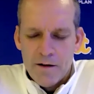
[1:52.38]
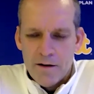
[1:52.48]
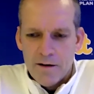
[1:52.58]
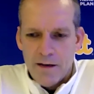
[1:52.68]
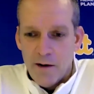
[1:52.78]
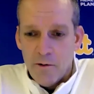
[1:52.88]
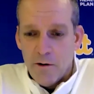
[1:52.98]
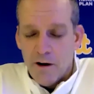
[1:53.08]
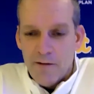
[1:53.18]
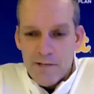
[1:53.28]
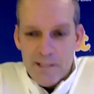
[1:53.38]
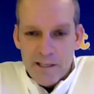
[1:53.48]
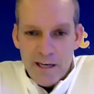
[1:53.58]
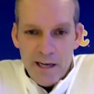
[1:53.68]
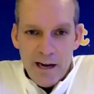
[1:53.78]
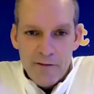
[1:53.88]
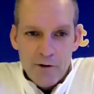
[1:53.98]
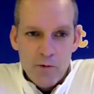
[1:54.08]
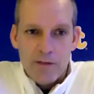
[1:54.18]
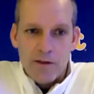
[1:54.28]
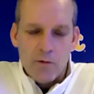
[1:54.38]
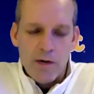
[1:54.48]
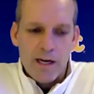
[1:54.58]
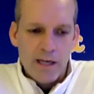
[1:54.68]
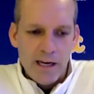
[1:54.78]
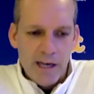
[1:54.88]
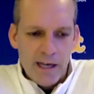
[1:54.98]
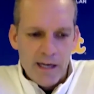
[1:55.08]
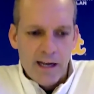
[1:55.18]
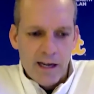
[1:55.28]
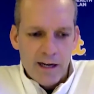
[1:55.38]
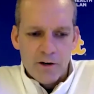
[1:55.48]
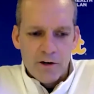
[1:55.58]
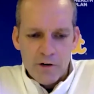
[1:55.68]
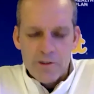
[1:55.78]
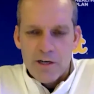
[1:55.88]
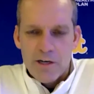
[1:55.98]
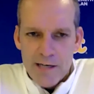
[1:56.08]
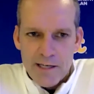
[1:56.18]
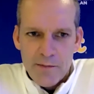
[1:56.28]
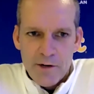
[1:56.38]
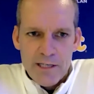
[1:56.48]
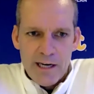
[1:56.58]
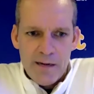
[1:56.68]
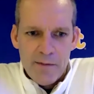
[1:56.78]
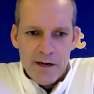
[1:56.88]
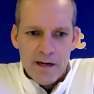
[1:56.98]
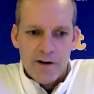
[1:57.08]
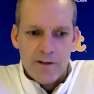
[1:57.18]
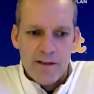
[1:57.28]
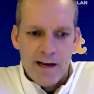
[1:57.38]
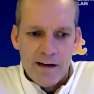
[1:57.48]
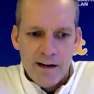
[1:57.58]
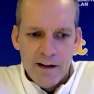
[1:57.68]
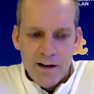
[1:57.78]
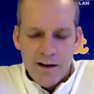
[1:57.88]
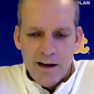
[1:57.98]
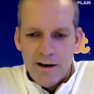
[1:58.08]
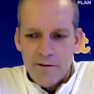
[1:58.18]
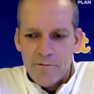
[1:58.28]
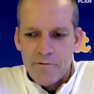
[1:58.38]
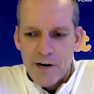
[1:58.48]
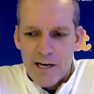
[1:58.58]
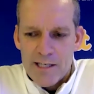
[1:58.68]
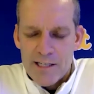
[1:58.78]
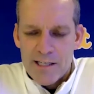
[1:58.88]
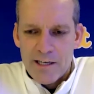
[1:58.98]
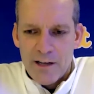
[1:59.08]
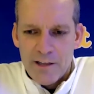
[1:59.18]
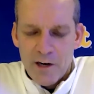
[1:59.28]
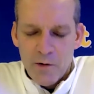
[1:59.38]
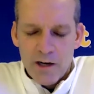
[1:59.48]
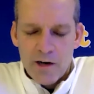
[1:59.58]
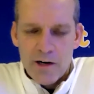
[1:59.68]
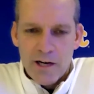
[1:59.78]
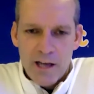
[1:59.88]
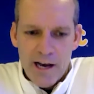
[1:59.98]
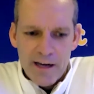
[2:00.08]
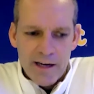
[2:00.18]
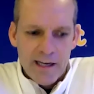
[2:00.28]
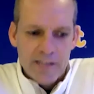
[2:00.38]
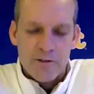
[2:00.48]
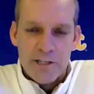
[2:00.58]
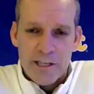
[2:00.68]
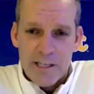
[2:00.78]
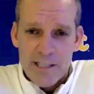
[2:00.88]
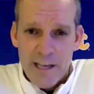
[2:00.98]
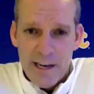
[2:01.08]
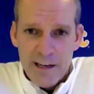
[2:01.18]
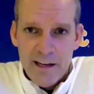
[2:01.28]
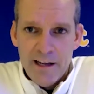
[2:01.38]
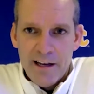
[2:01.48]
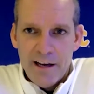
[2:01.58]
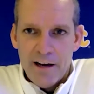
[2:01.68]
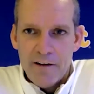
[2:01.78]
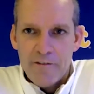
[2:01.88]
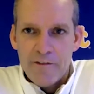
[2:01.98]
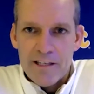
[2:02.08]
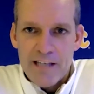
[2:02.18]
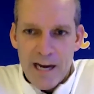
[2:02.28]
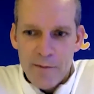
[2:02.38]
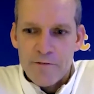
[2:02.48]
Yeah, well, obviously every win that we can get grows our basketball team. And, you know, and that for us is, you know, I thought we learned a lot against Virginia Tech of the type of